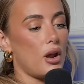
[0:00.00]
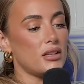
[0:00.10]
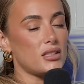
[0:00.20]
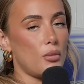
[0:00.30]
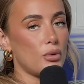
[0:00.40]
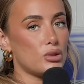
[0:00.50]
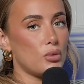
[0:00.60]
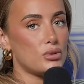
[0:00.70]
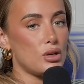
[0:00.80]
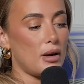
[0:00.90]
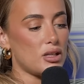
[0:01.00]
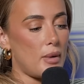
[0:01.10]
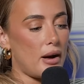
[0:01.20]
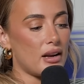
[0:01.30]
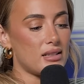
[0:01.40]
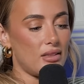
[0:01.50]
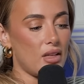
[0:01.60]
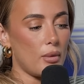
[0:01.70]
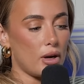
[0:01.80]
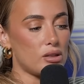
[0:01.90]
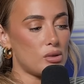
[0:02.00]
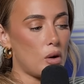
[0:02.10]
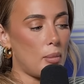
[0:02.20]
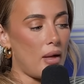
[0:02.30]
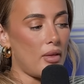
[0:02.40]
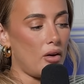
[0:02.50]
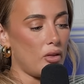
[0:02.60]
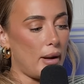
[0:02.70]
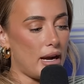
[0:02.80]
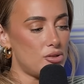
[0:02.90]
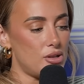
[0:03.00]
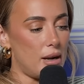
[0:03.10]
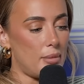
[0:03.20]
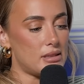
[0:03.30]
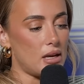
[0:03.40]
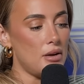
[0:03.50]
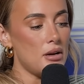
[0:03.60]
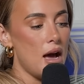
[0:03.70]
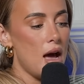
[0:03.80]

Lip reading: I don't want to talk too much about it because I think we're going to talk about that on the Patreon episode.